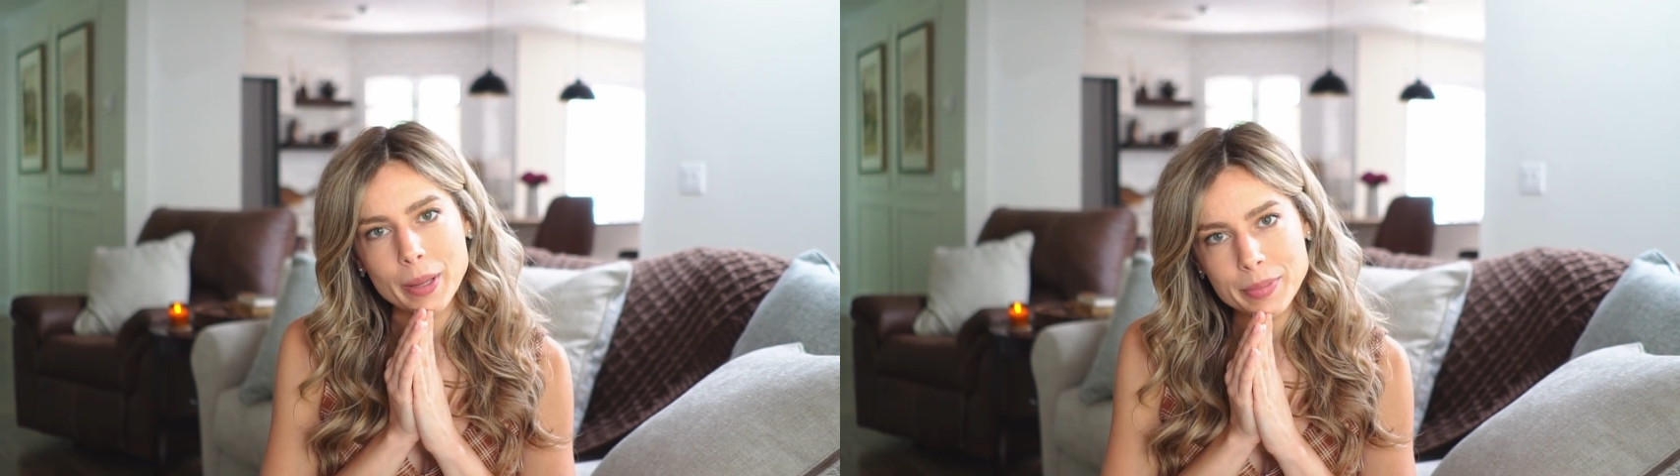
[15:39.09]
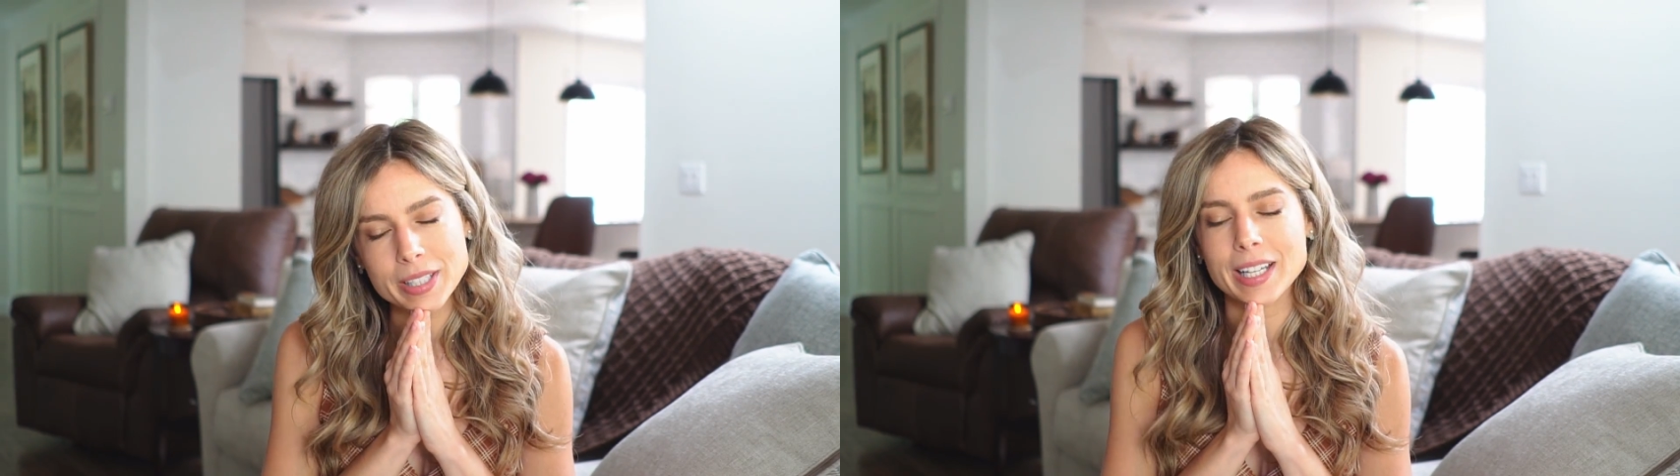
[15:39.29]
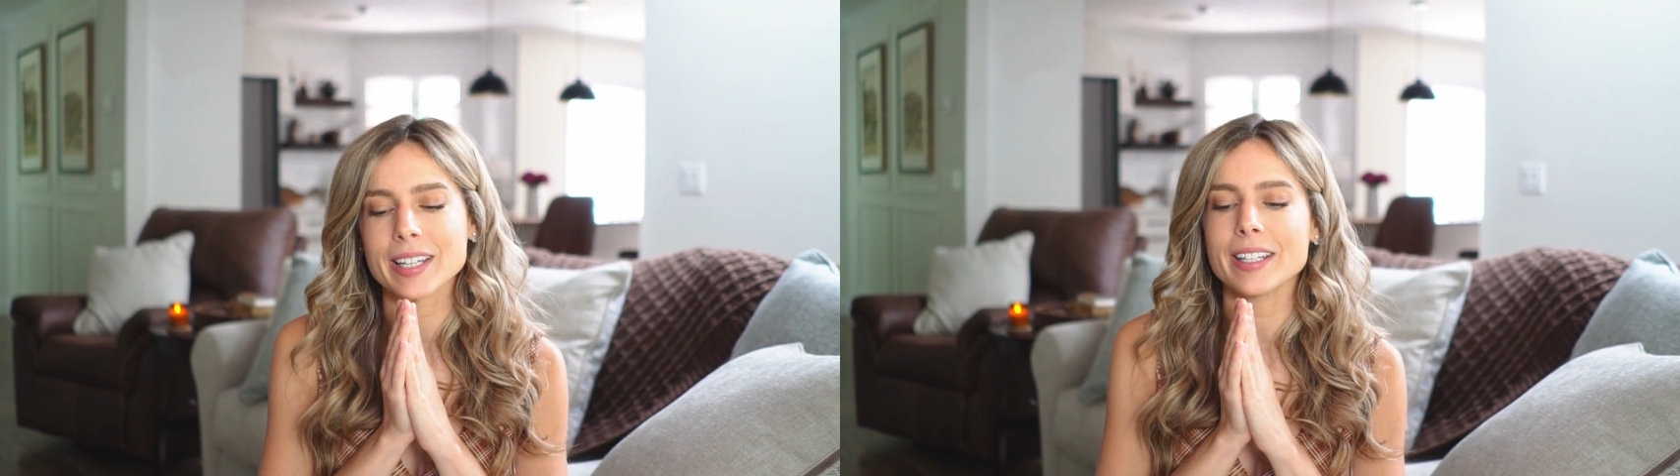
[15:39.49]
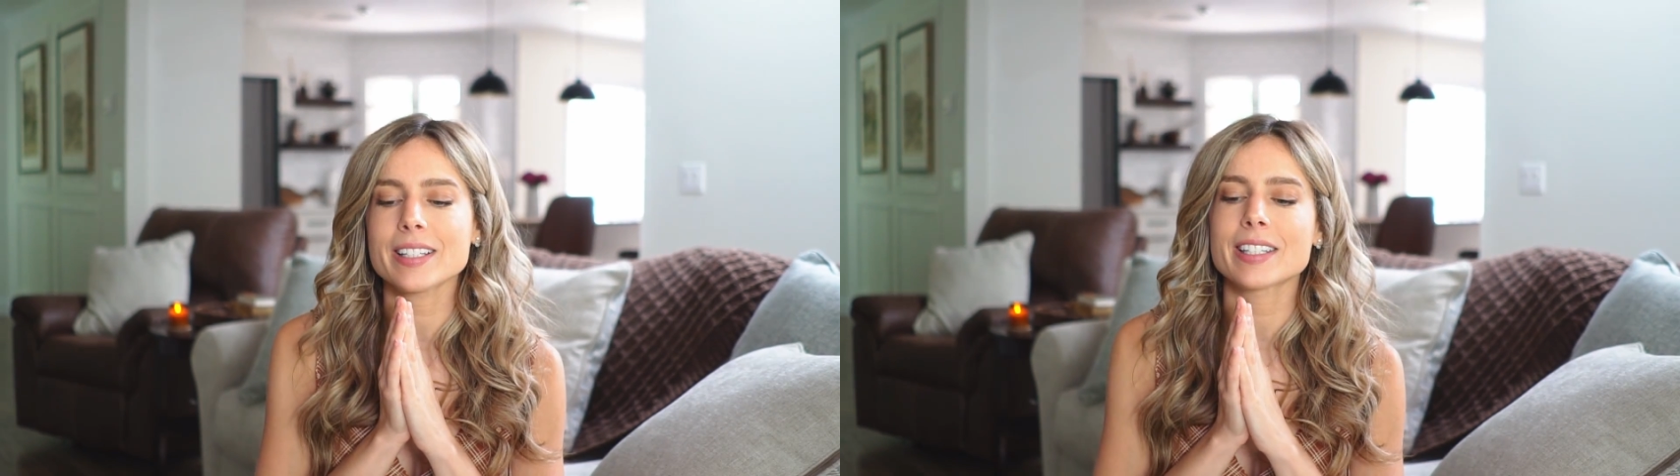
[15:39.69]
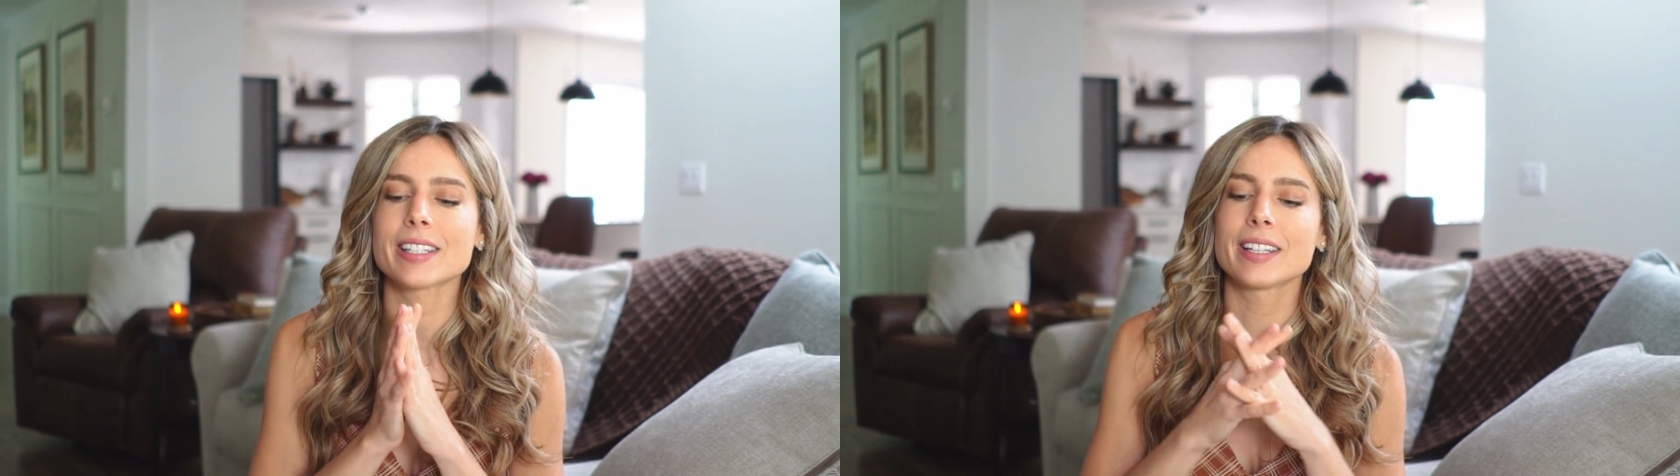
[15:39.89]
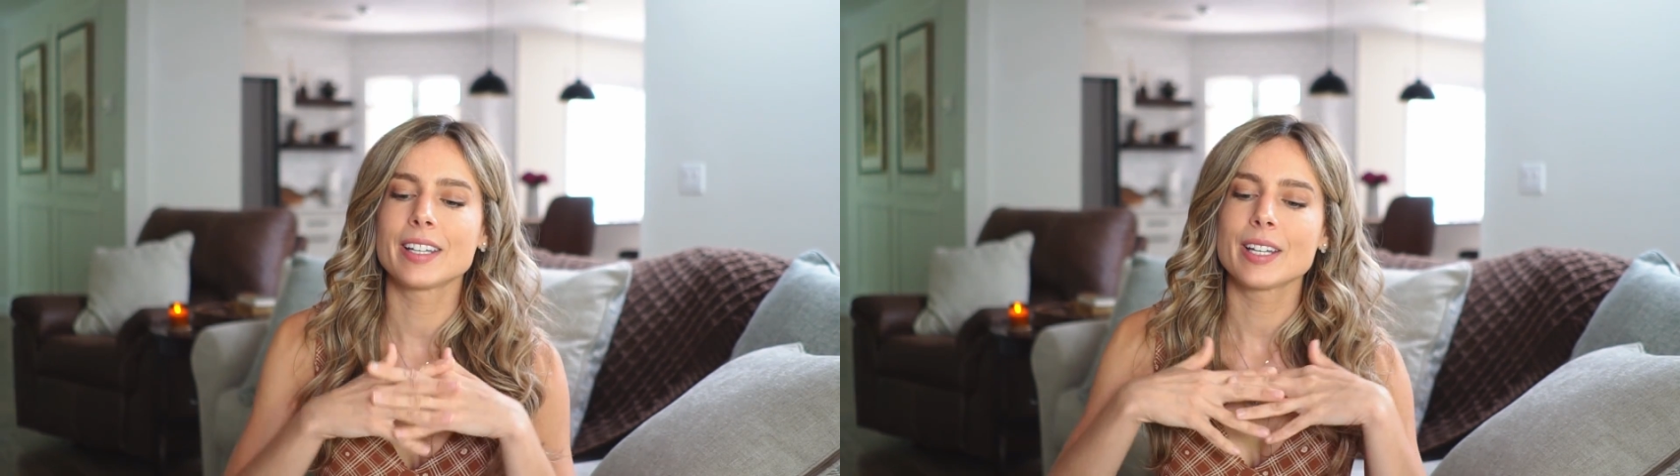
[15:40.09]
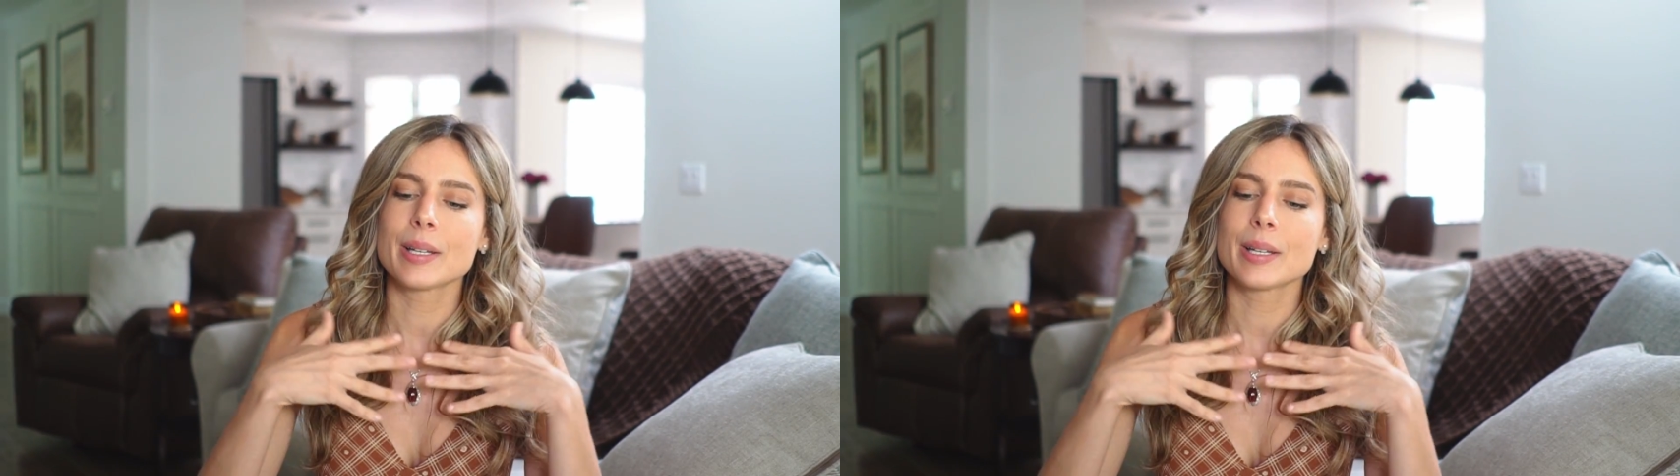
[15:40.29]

website